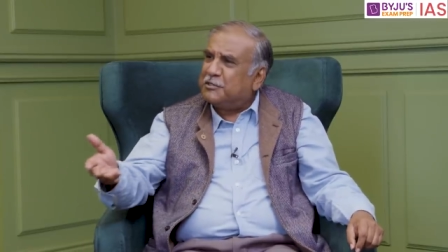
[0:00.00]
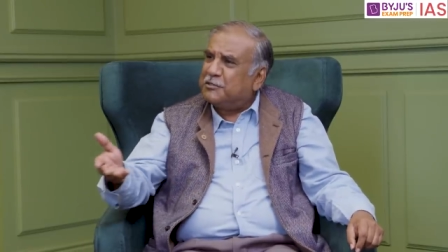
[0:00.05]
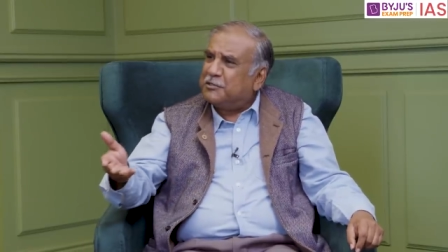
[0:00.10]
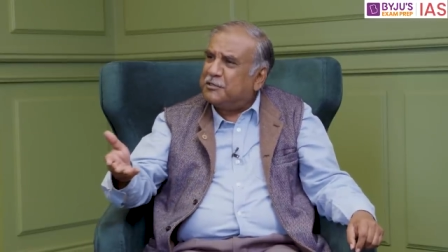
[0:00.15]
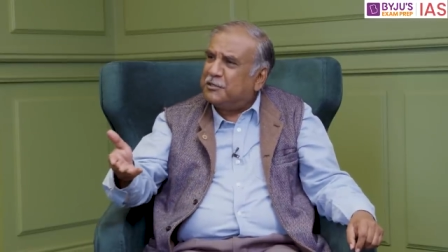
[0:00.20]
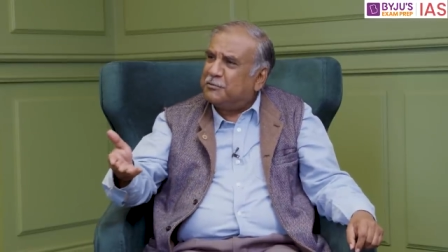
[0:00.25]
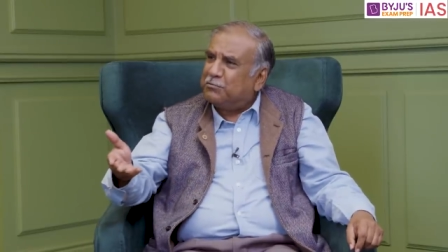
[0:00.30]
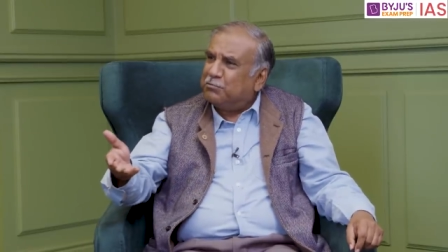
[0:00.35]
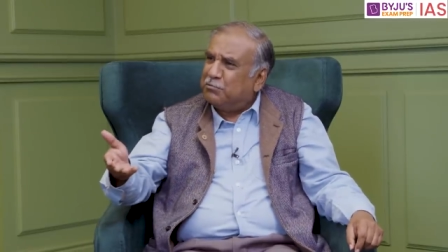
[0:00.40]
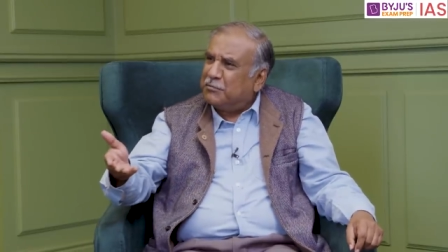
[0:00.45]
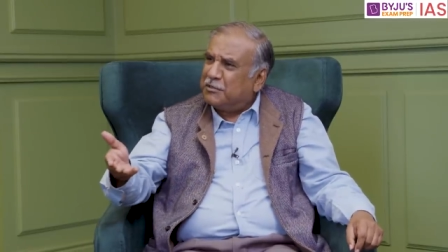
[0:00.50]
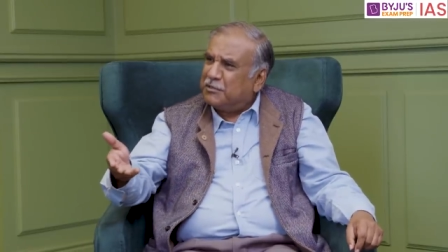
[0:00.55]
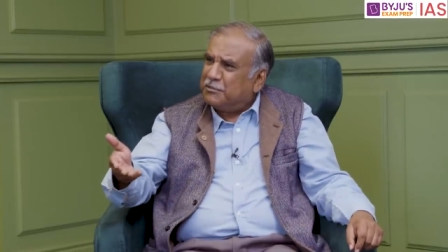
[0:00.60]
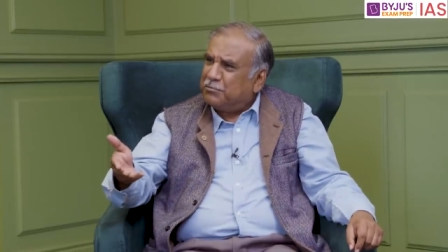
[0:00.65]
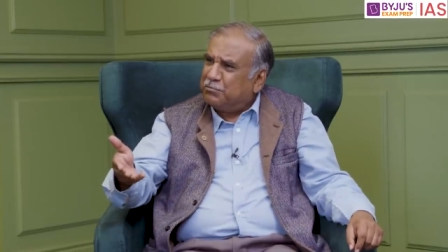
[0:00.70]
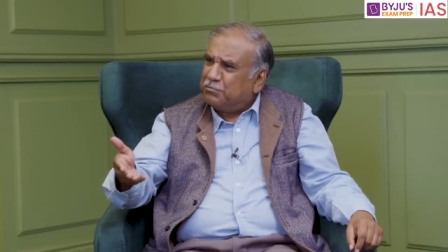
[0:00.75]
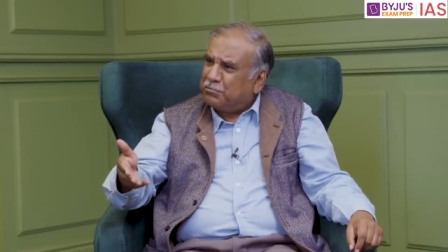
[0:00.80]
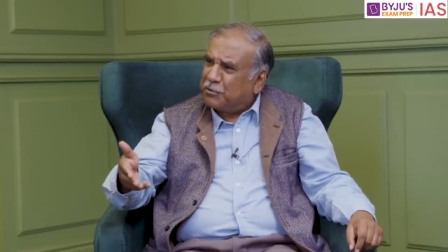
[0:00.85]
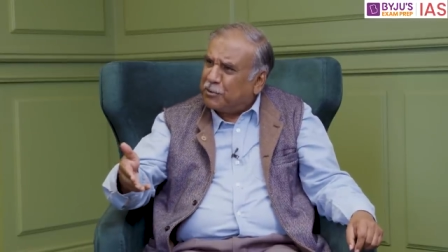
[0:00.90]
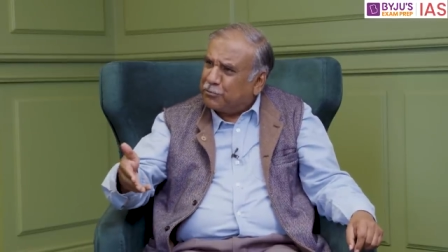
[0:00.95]
says that
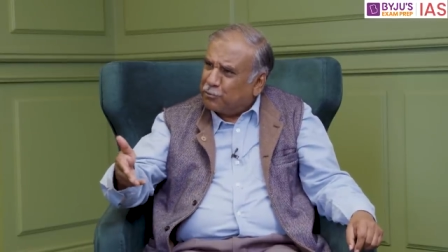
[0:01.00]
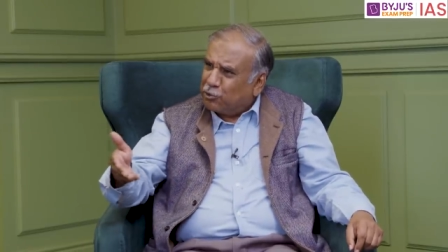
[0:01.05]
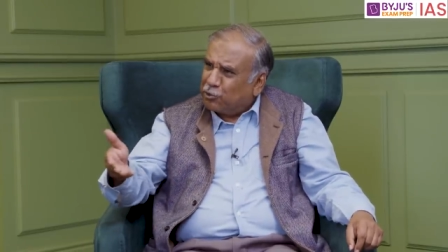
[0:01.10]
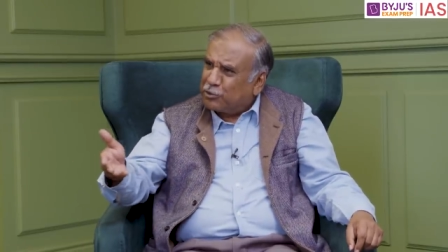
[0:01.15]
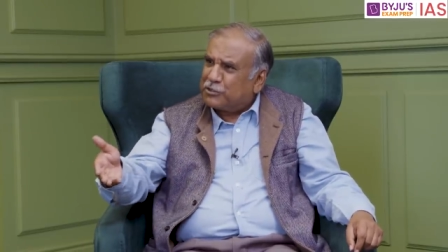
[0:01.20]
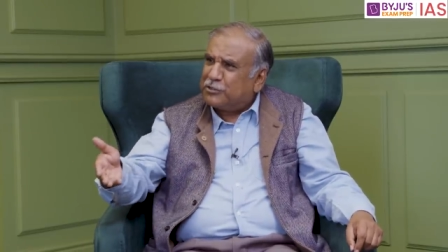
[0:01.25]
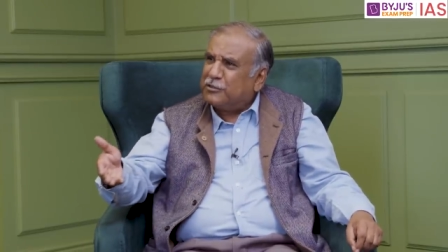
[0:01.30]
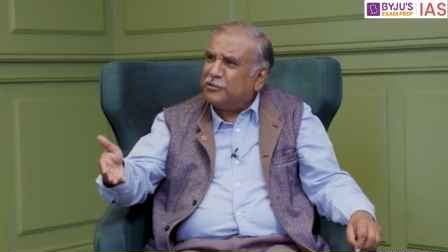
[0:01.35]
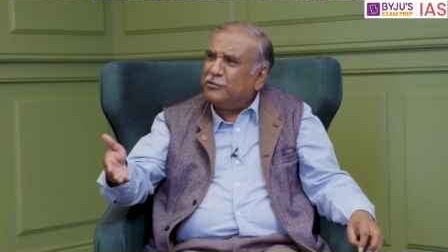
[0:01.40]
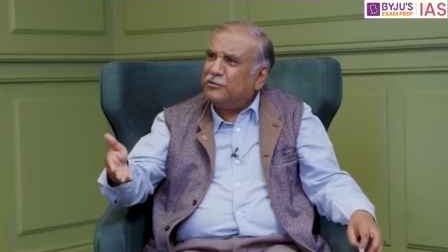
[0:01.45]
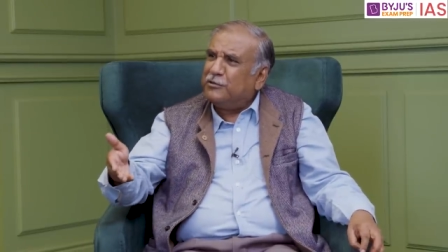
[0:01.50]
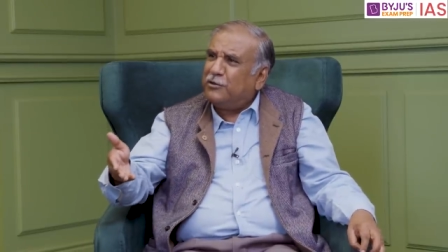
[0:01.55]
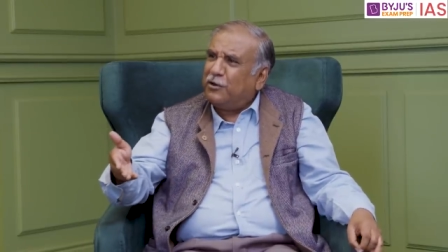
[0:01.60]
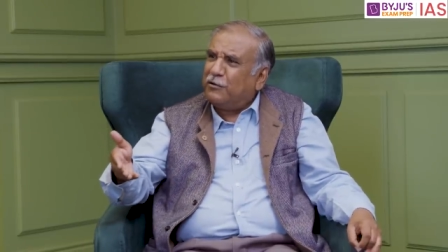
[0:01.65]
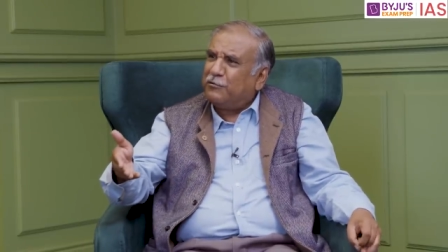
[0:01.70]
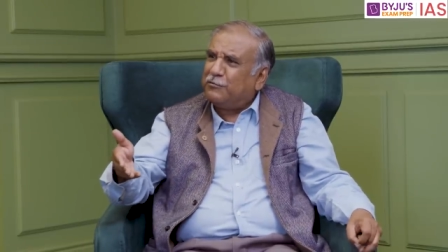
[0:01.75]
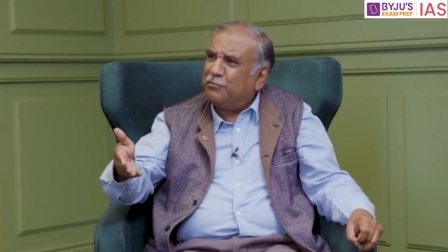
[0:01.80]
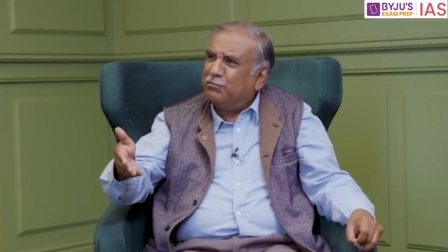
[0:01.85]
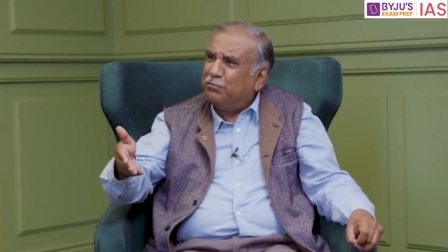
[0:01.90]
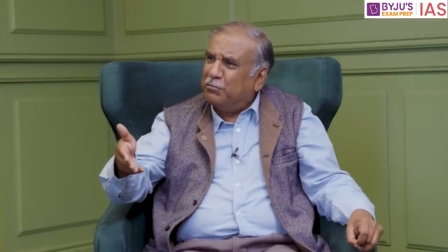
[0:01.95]
proportion
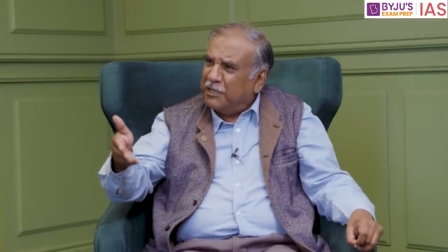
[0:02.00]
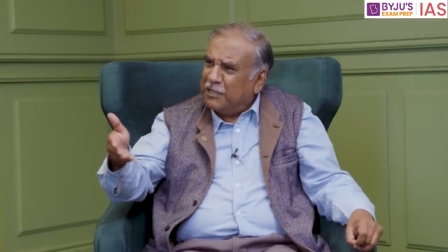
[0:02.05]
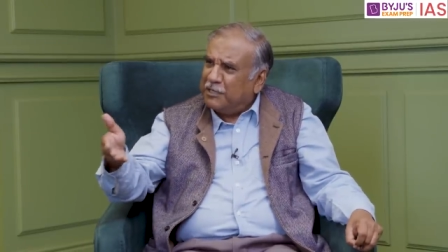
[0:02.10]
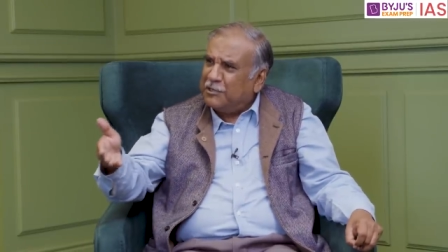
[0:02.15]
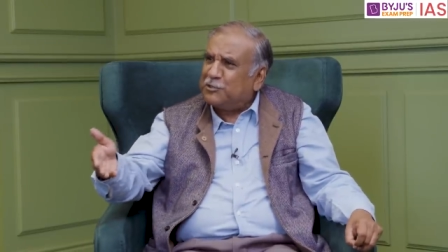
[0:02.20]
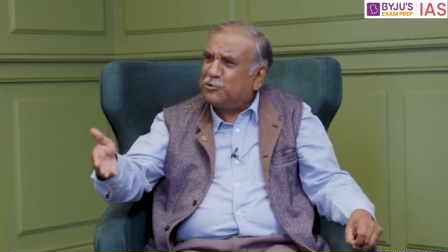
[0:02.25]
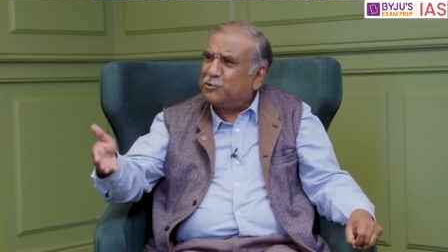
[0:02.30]
of male